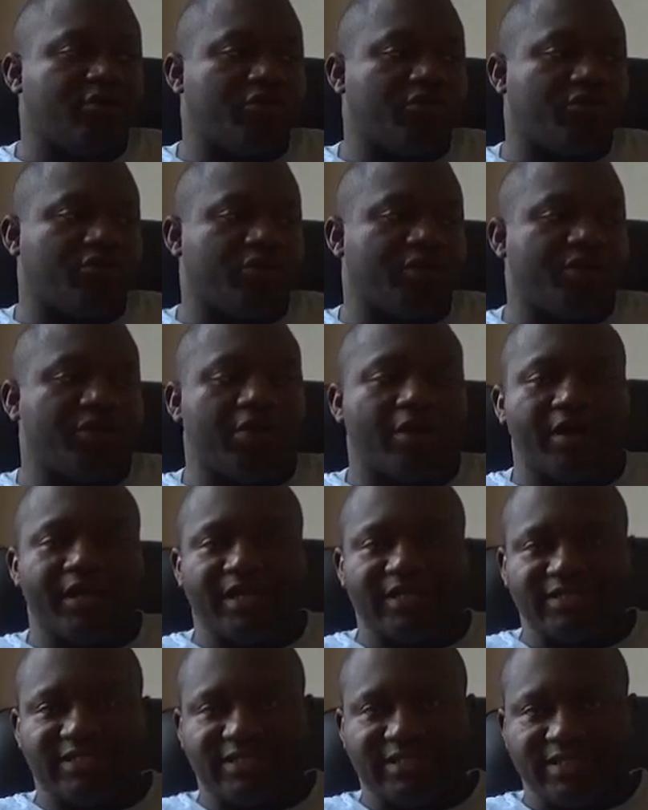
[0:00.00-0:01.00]
for the
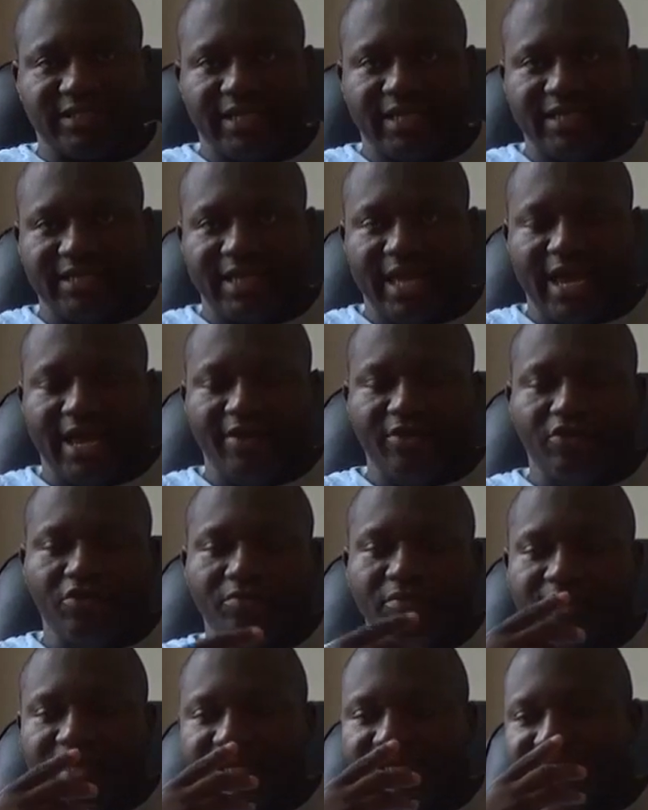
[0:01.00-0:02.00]
audience to get that,
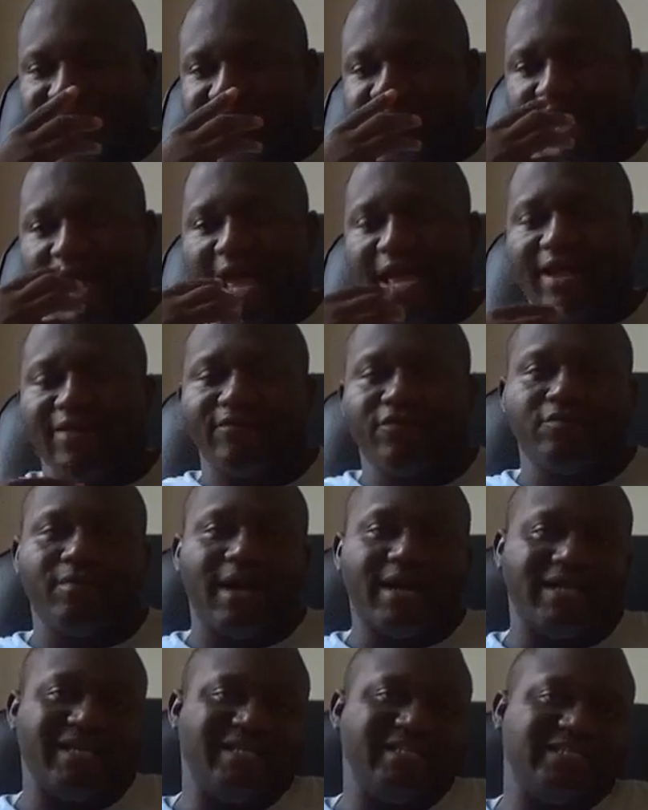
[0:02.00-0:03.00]
because not
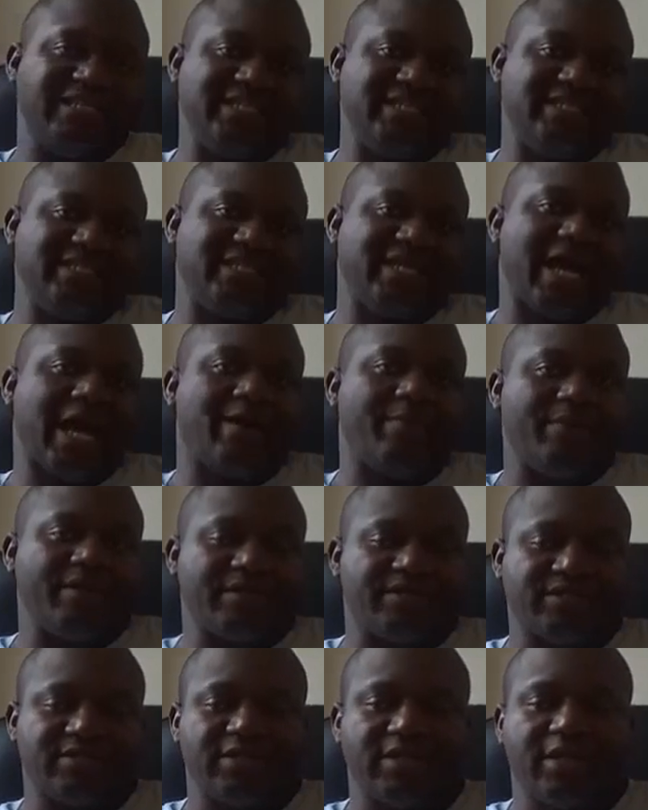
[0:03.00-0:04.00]
everybody is into
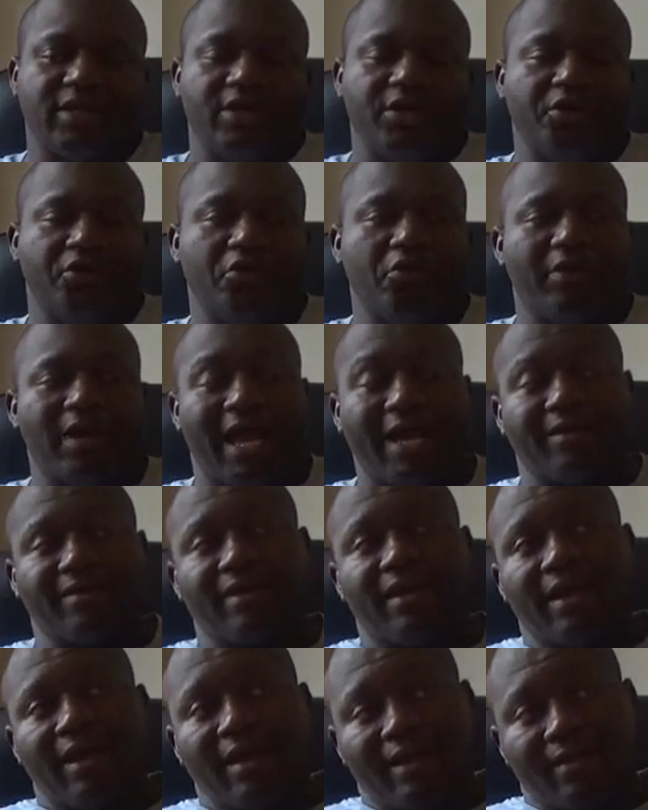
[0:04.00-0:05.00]
comics.
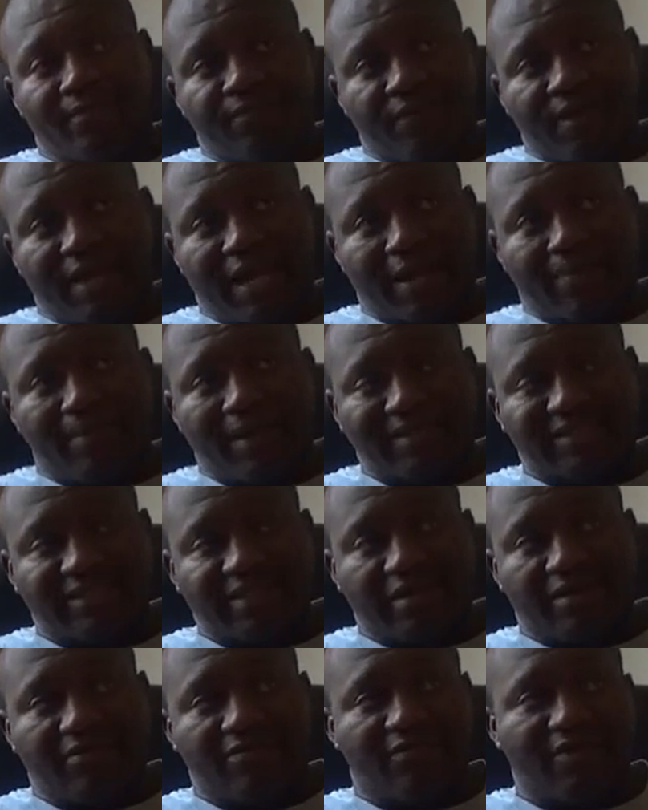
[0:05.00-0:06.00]
Like
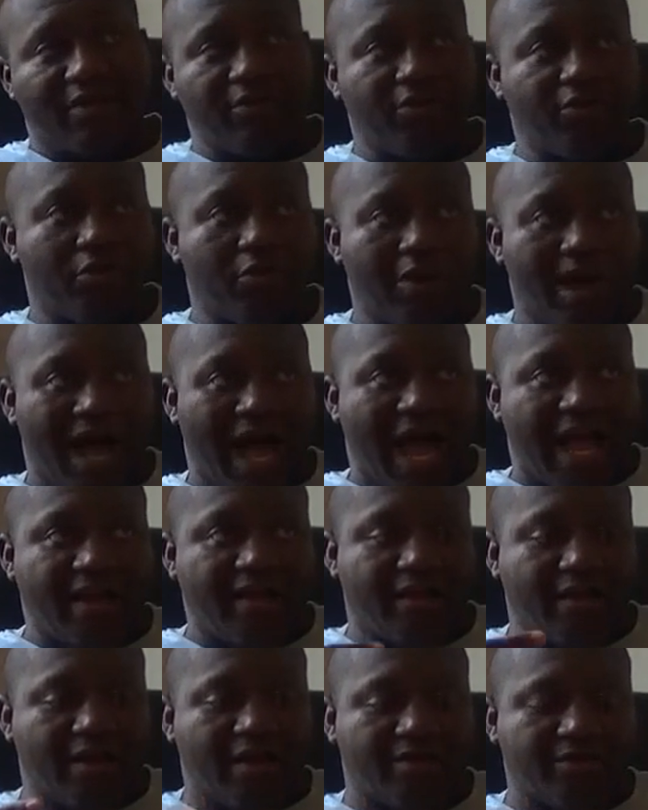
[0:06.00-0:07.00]
myself, I
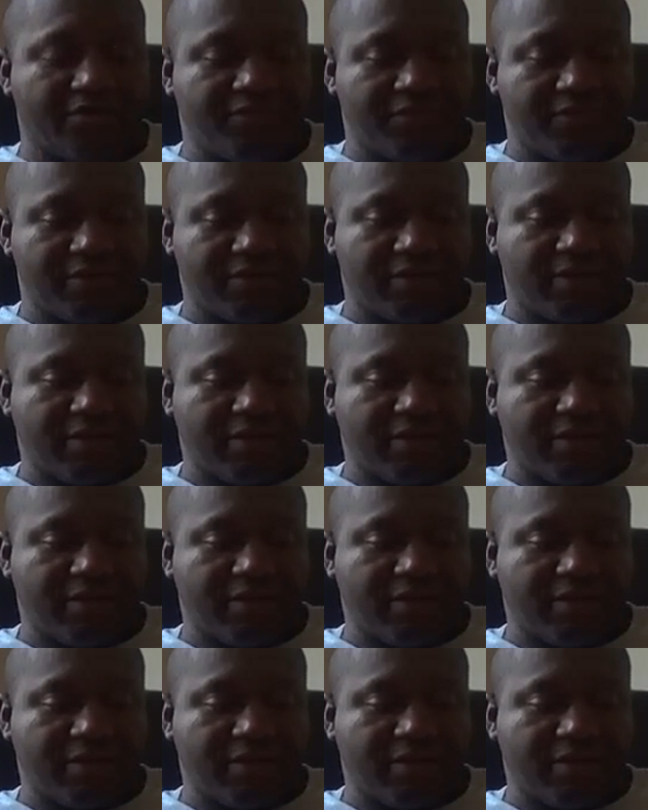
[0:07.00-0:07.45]
love